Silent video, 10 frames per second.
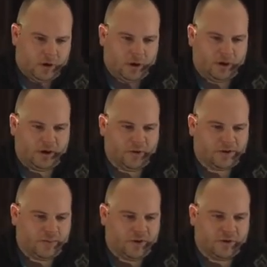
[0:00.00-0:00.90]
And here are
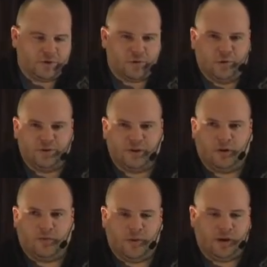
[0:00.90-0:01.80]
some of the controls that
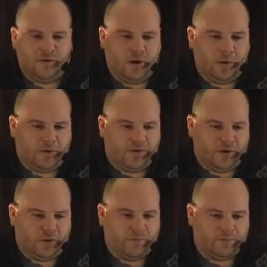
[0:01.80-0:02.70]
are made available to
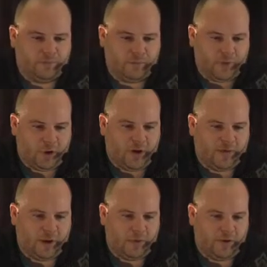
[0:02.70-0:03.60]
you. You have
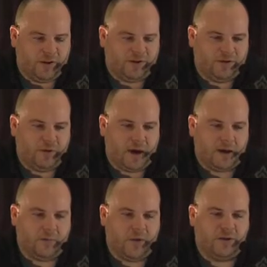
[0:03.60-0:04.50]
the ability to do
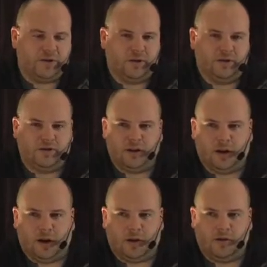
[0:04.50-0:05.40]
animations
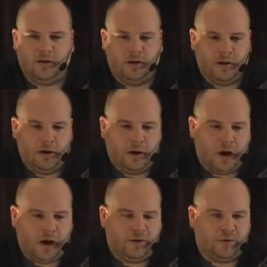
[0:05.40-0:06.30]
and
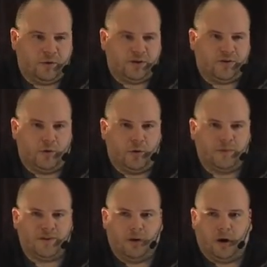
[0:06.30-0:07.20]
do
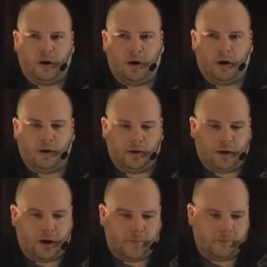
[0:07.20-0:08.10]
transforms
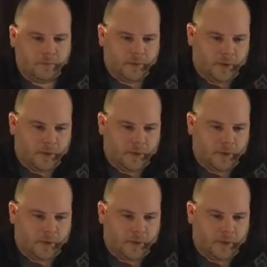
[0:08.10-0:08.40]
on